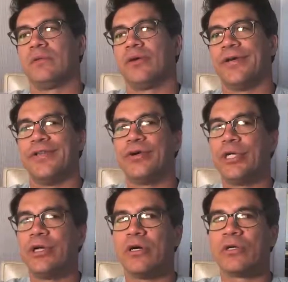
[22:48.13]
are either
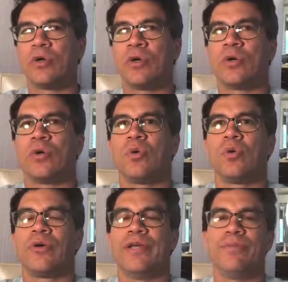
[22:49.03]
younger
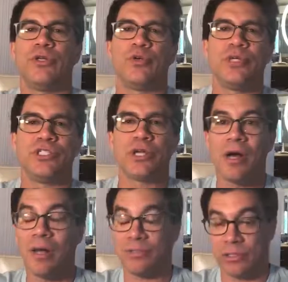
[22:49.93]
or in between
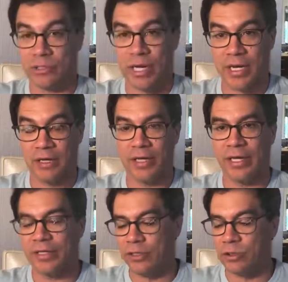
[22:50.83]
jobs and
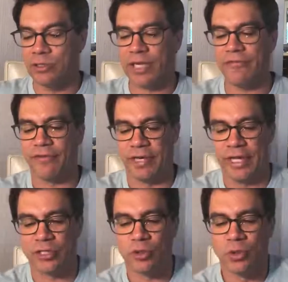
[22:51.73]
in a little tight
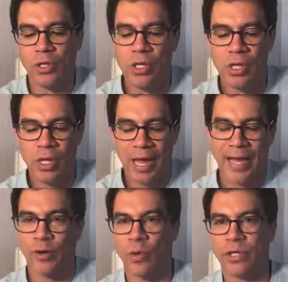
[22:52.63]
financial.
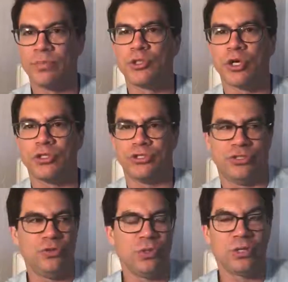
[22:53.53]
I don't want to charge
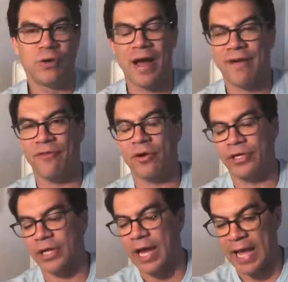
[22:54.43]
too little.
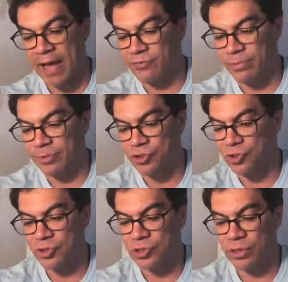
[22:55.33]
I have some
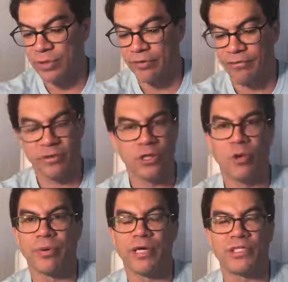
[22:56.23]
businesses that we have very
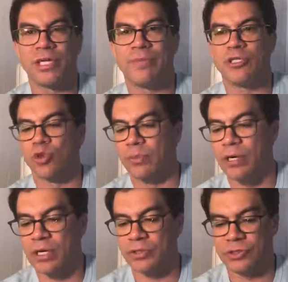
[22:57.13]
low price, like Mentor
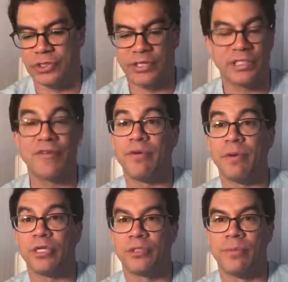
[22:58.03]
Box is like
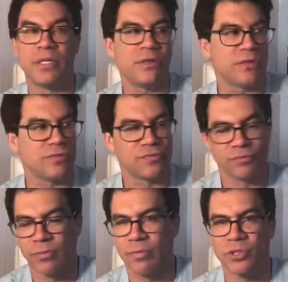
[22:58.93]
$7 a month. It's
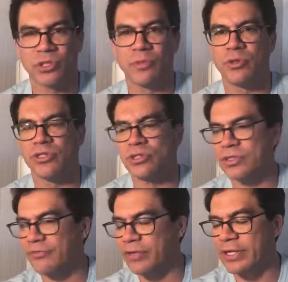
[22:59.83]
for book summaries and
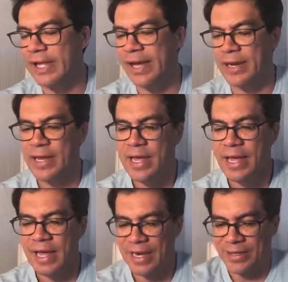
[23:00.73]
stuff like that.
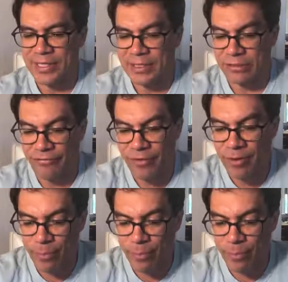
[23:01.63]
And I think that's a fair